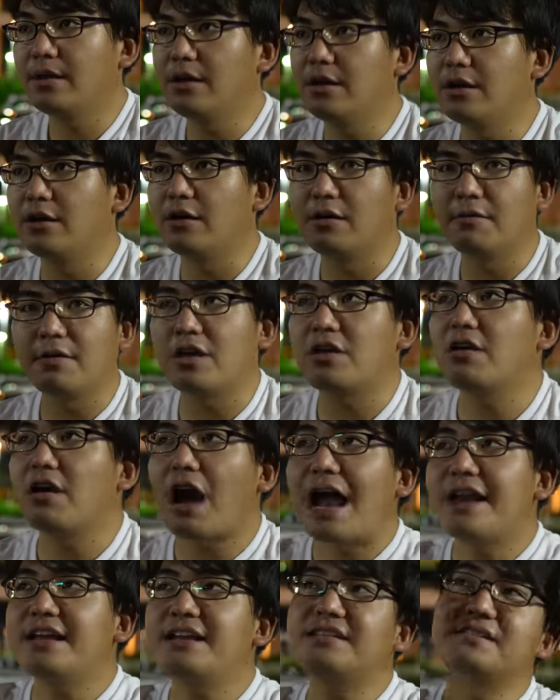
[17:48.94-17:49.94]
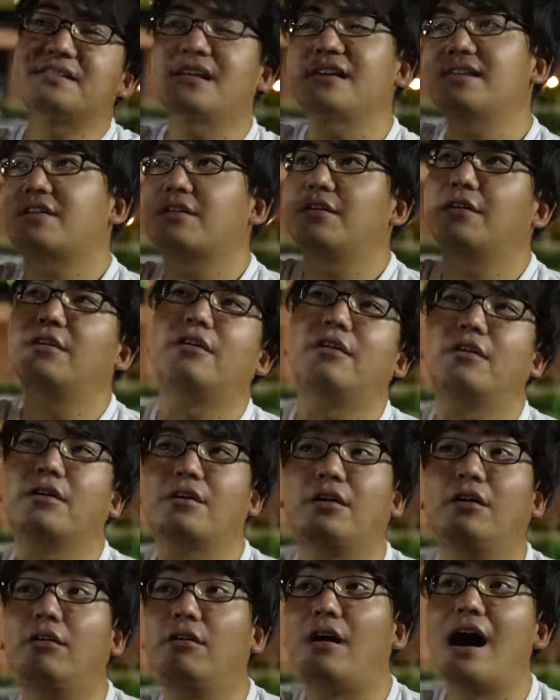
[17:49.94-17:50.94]
well, you, you know, can. You, I need to set the goal,
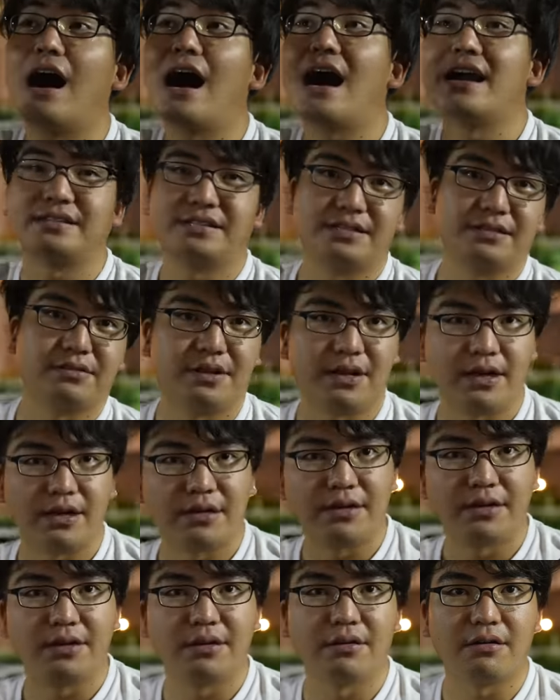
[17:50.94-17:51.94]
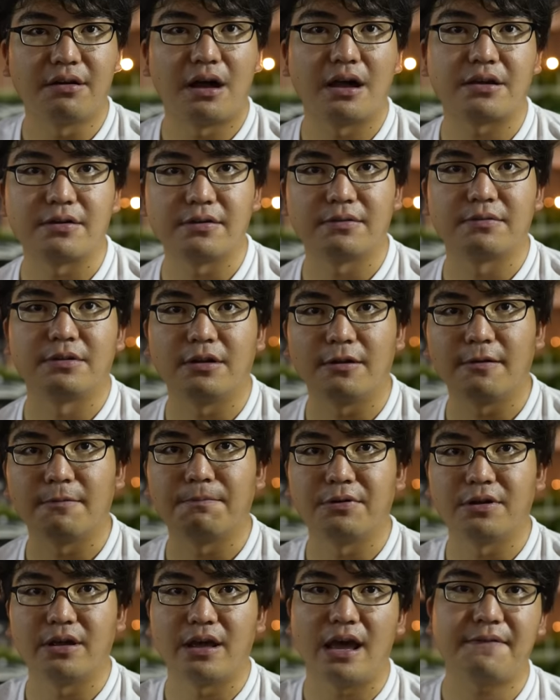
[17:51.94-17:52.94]
goal high so that, you know, I could, you know,
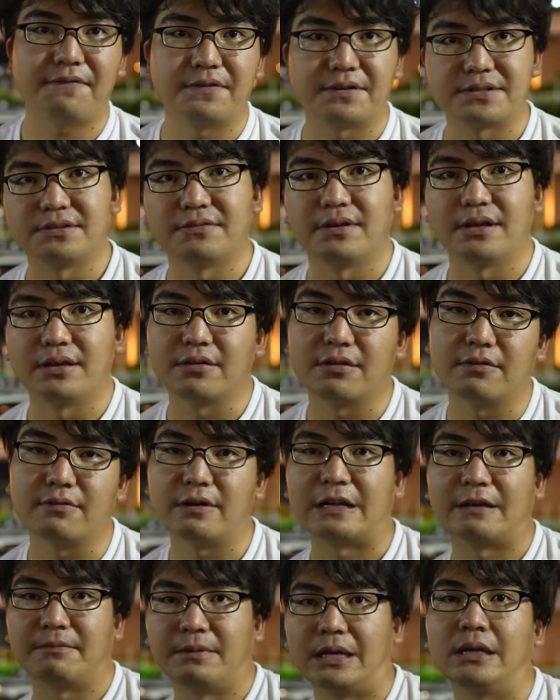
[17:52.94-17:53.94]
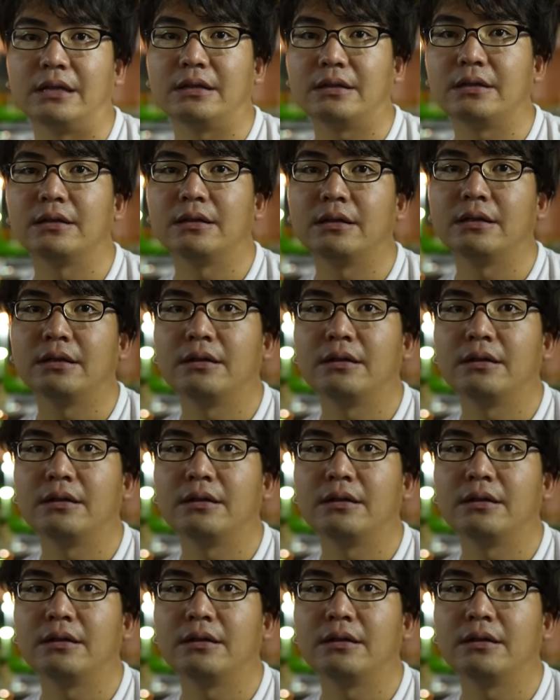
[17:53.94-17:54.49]
put effort to it. You know what I mean? Yeah.